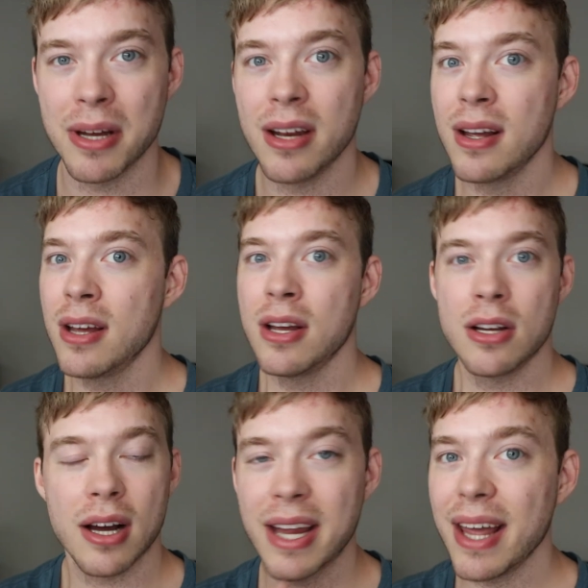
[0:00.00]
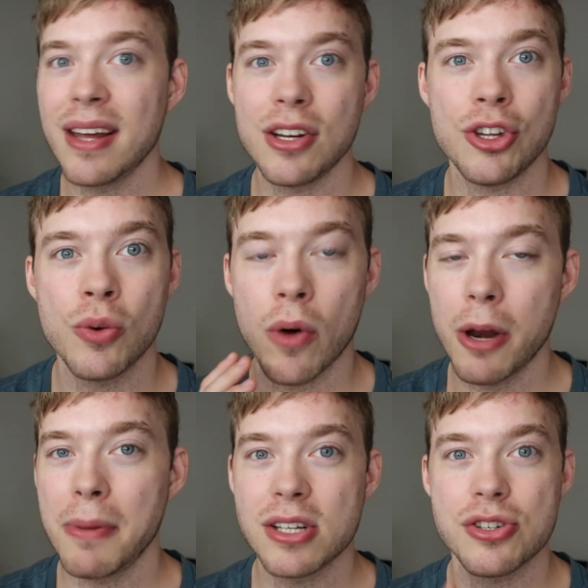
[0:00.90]
But again, you
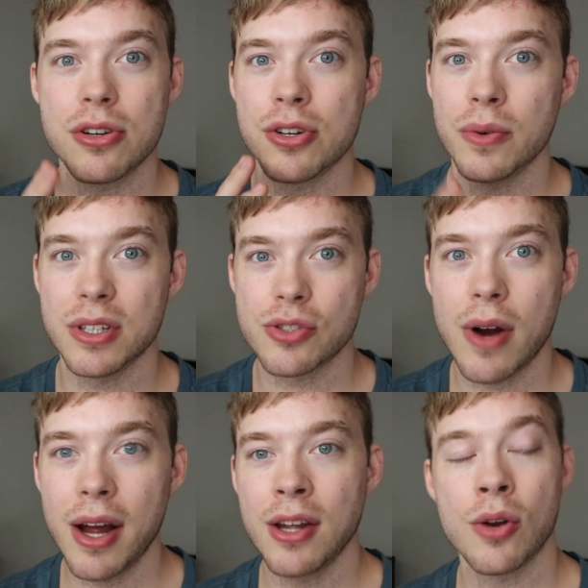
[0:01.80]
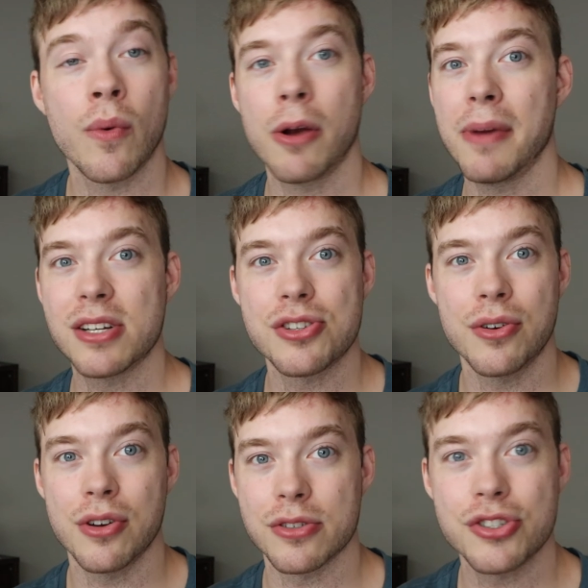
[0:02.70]
want to make sure you're doing this right. You want to make
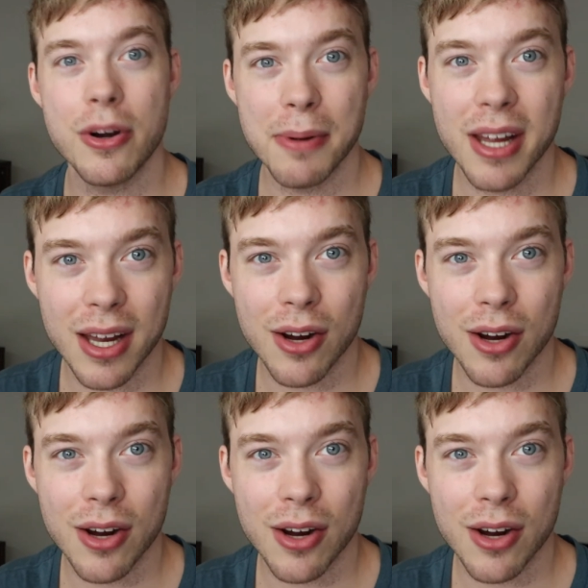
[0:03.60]
sure you're stripping